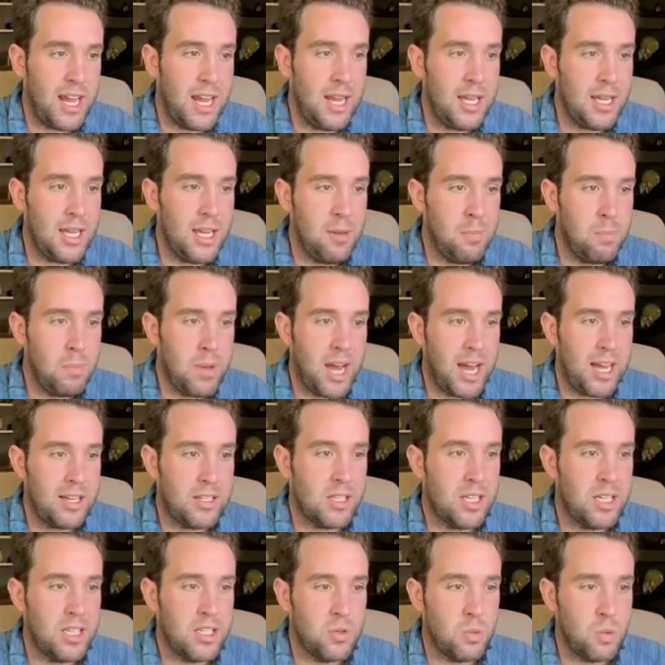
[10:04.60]
hanging
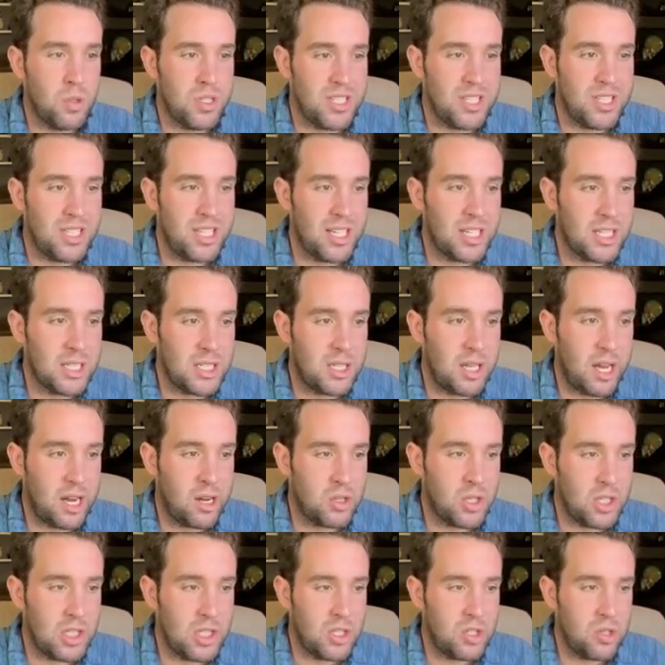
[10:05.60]
baskets with
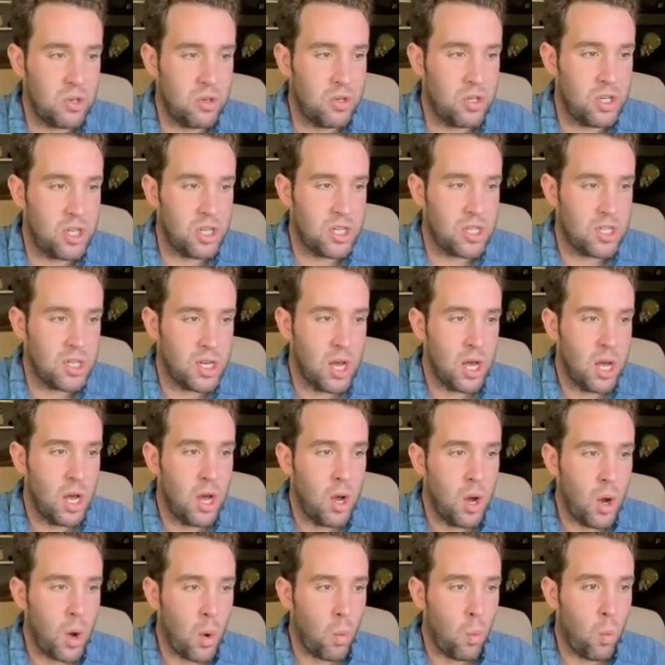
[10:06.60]
6,000 searches,
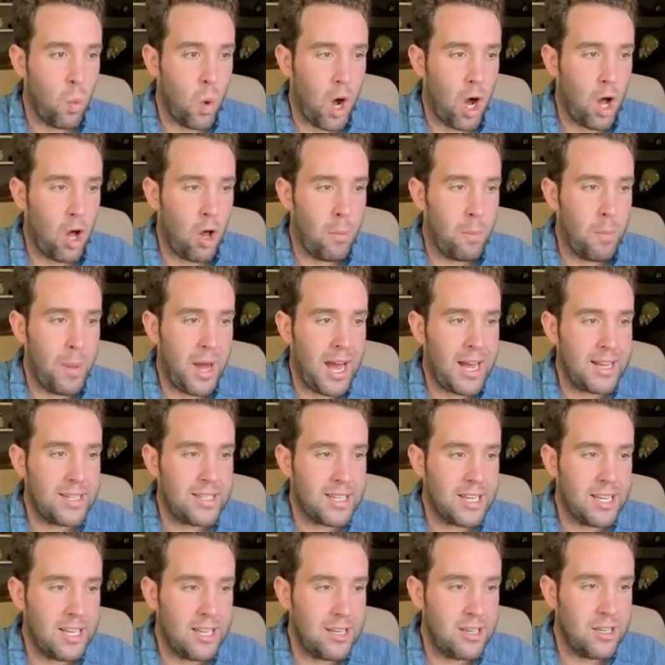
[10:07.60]
wall
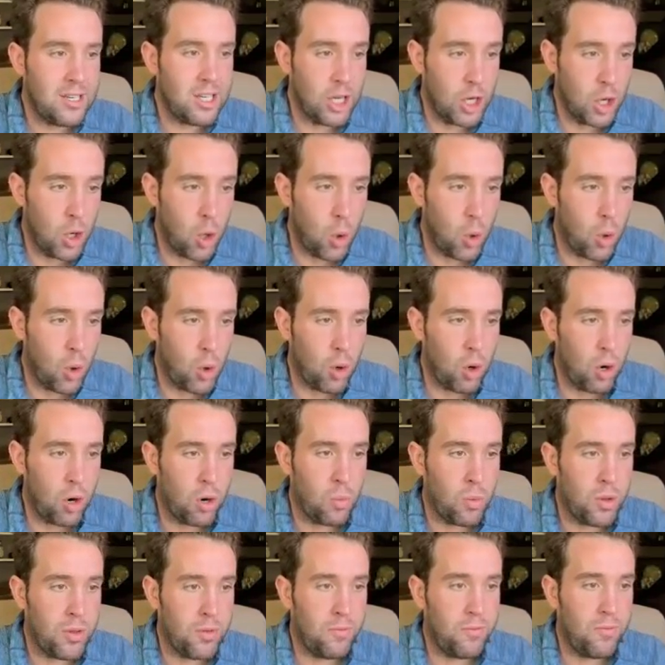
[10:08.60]
basket
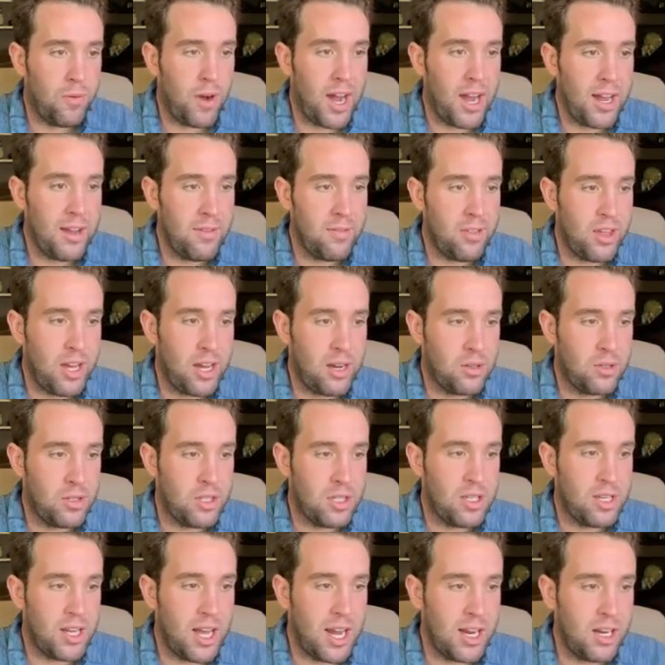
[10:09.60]
decor with
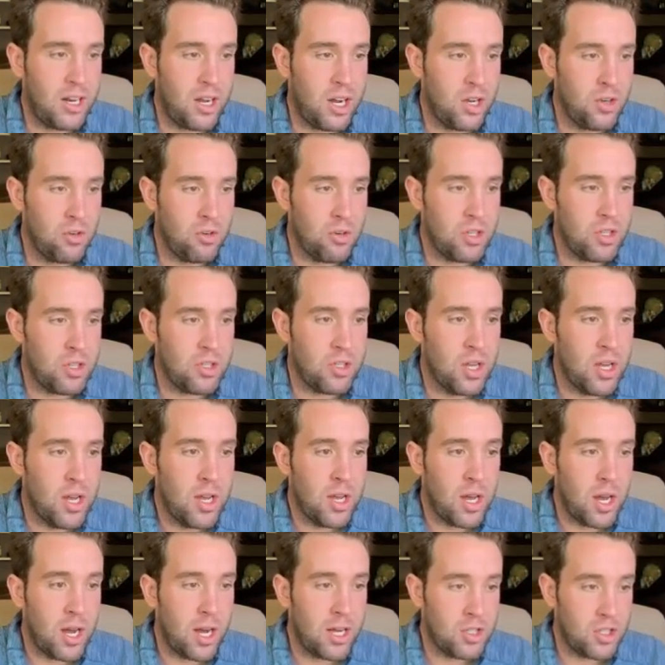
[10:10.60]
5,900
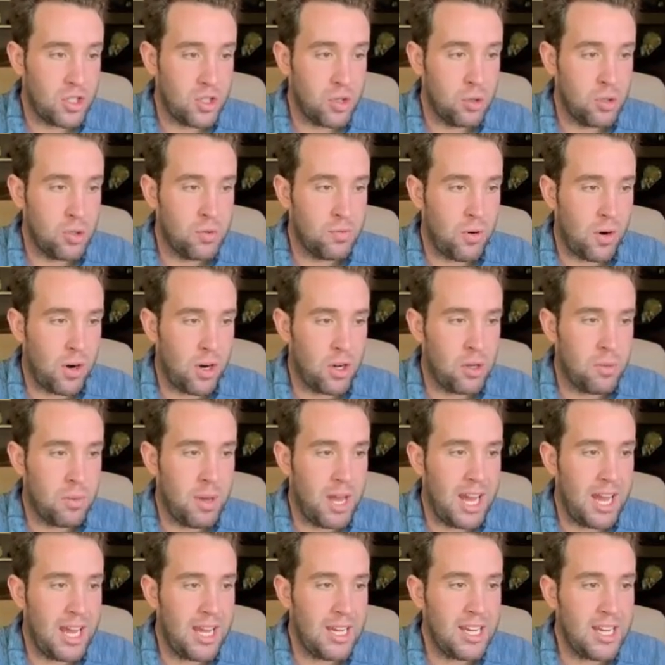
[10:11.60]
search
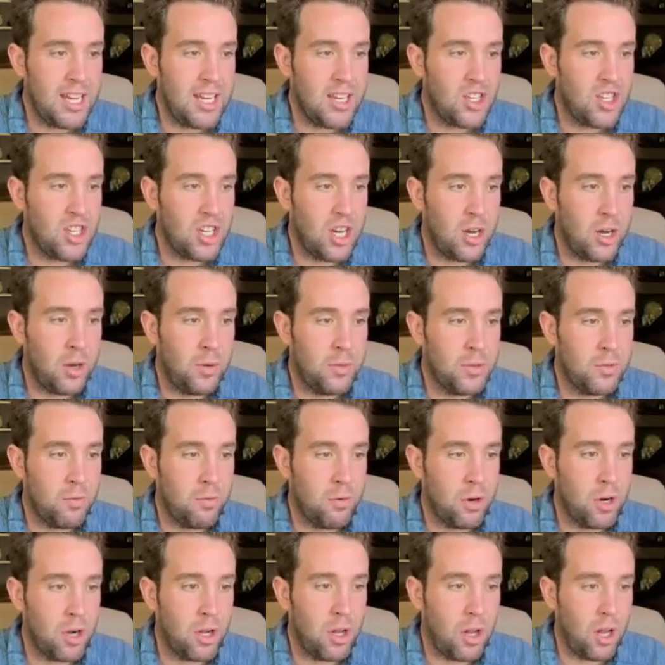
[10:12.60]
volume, hanging shelves
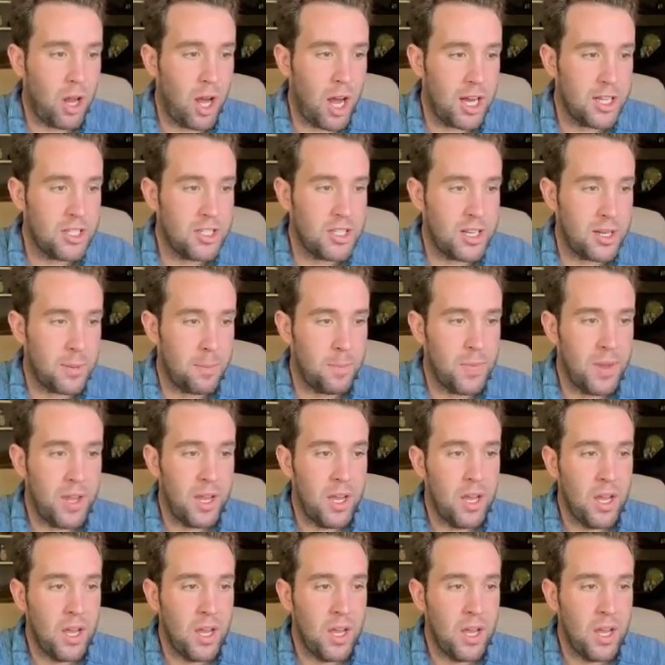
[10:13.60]
for closet